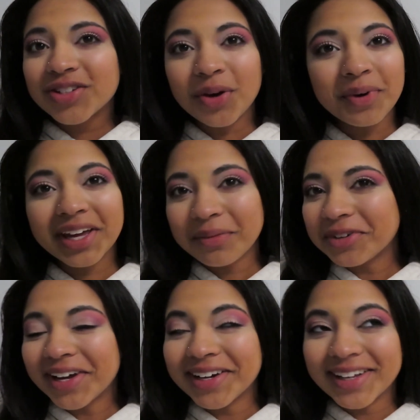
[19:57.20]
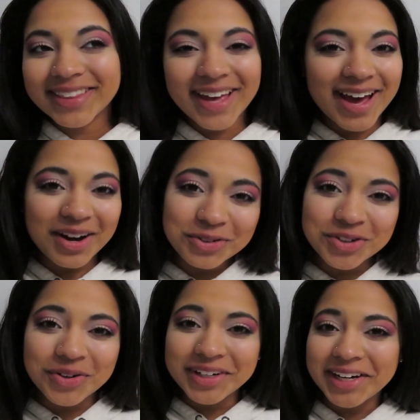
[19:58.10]
So my camera died in that
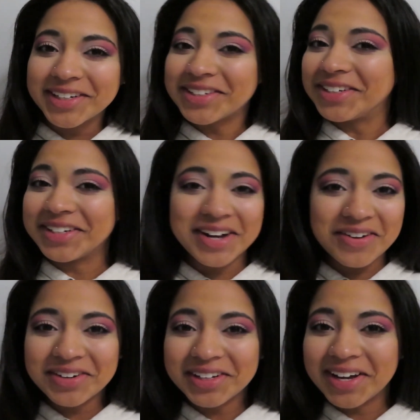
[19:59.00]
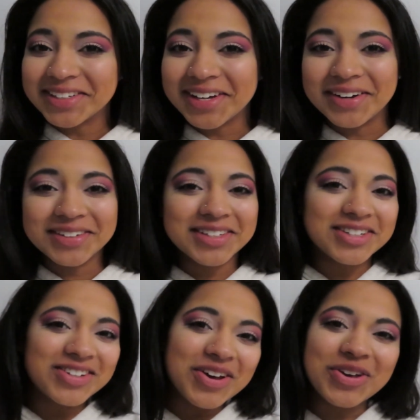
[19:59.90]
outro and I just did not realize it. I was just